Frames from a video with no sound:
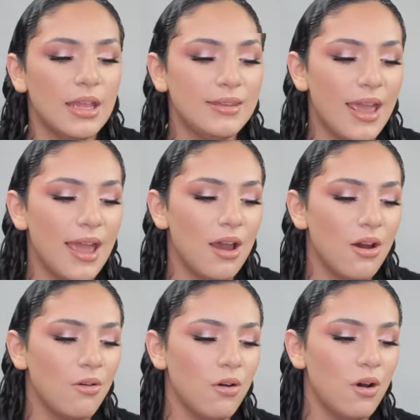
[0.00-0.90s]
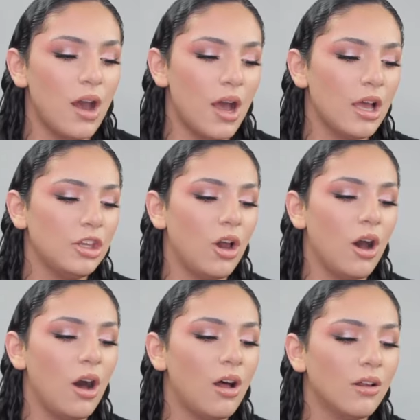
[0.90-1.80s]
Now,
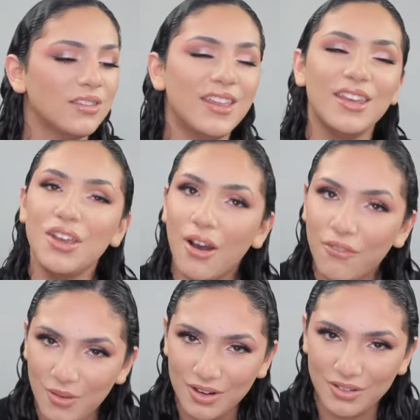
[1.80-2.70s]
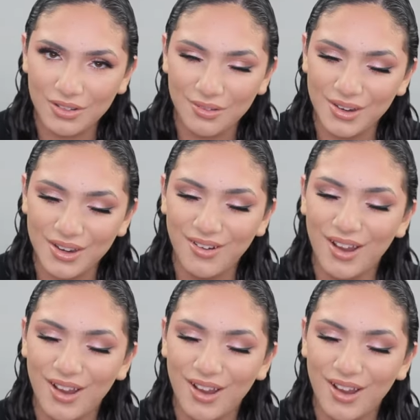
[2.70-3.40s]
y'all, thank y'all for watching this video.